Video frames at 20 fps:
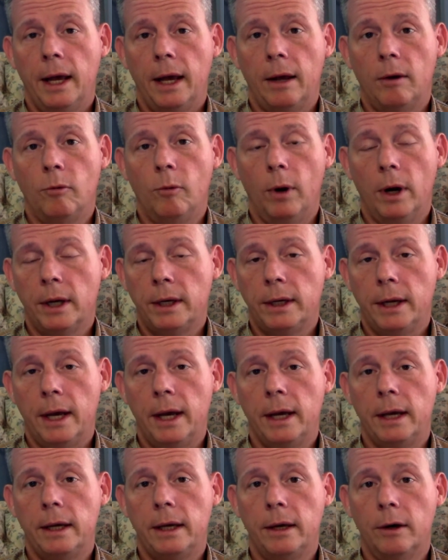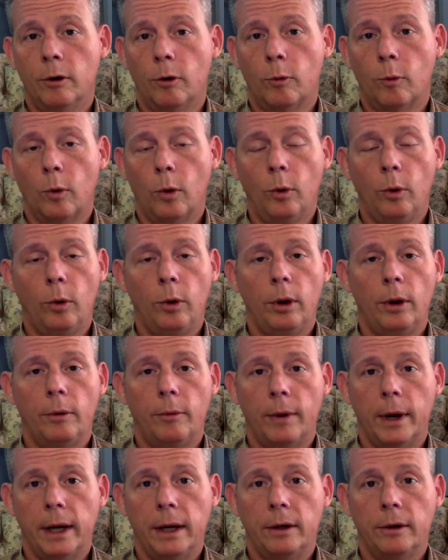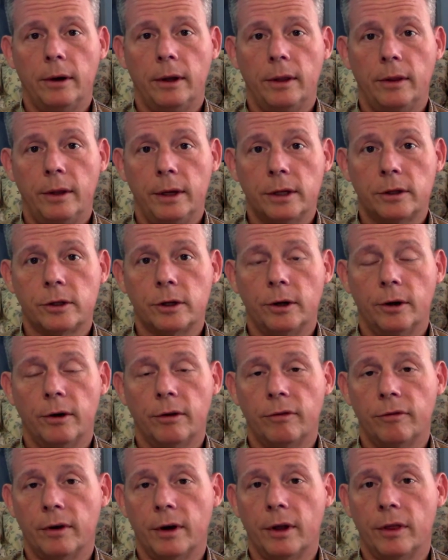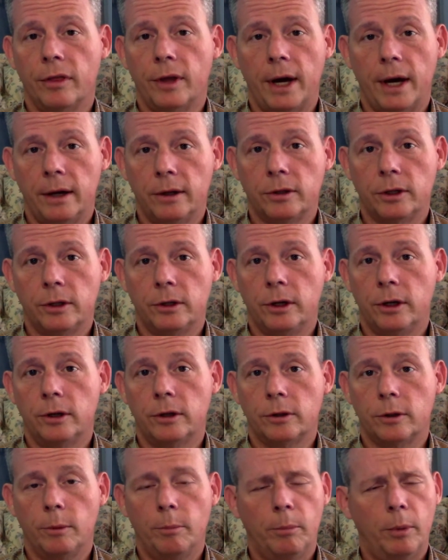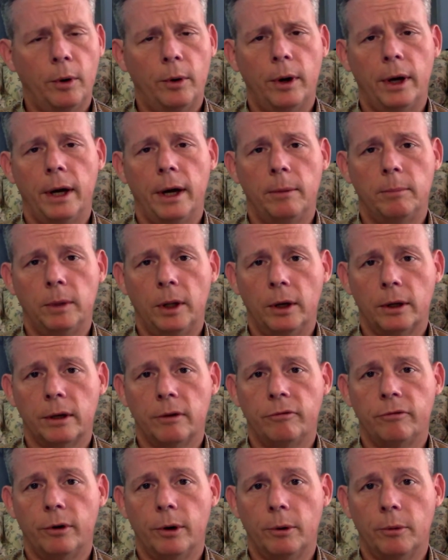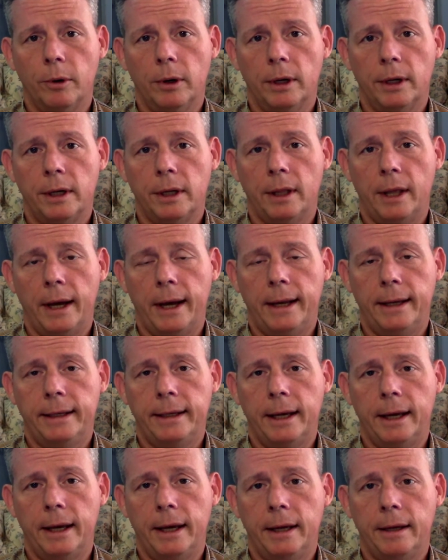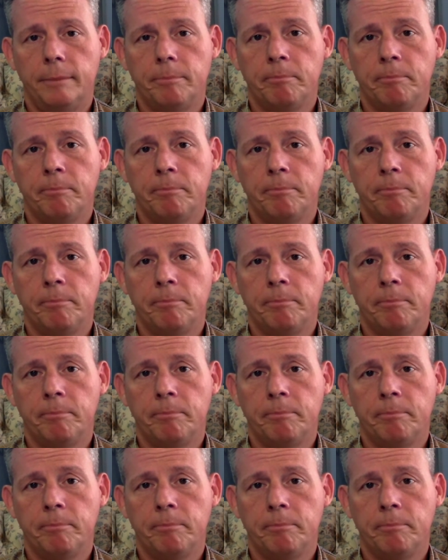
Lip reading: and one day he'll rule and reign on this earth for 1,000 years, and boy, I'm looking forward to that day.